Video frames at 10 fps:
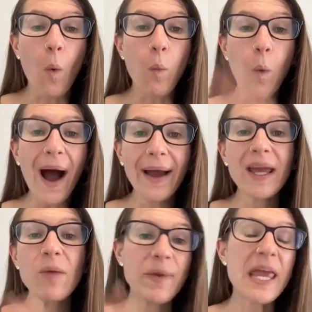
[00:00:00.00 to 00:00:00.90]

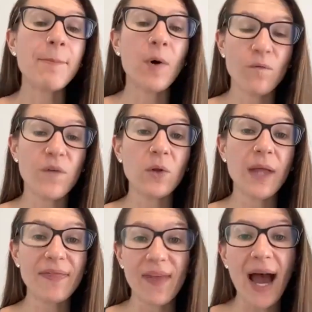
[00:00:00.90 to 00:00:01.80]
Why people feel
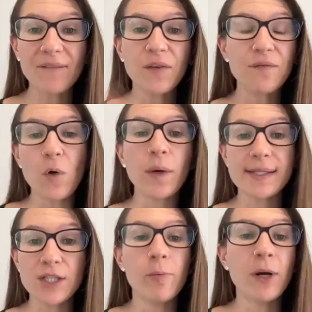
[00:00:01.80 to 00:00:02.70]
like they have to
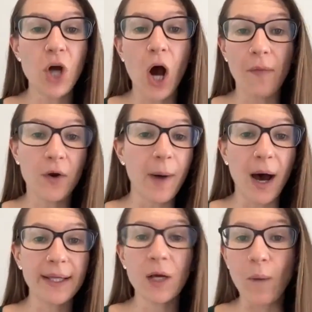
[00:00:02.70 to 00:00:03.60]
focus so much on their
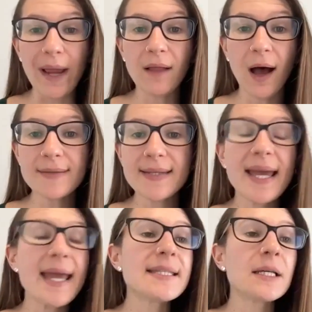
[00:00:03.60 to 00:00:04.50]
body and weight loss
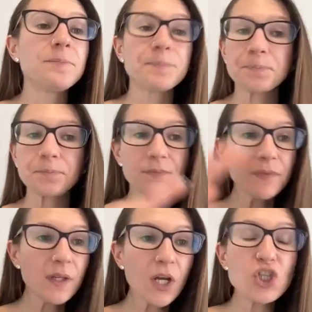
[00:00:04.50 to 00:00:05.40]
is
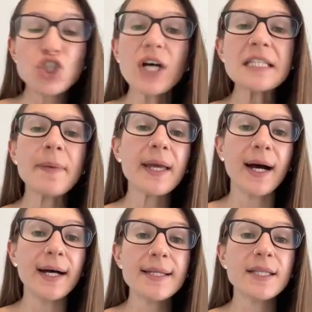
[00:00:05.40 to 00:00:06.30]
just
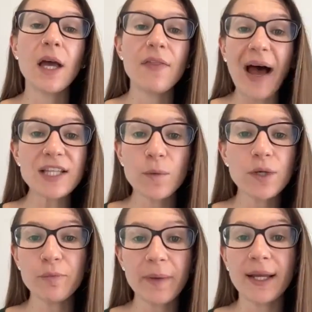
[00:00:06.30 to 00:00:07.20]
because that's
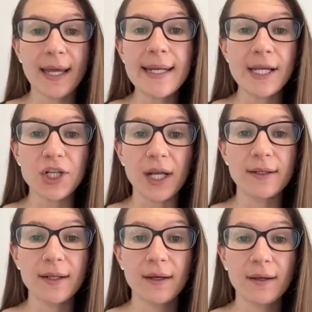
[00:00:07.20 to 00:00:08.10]
what you've been conditioned.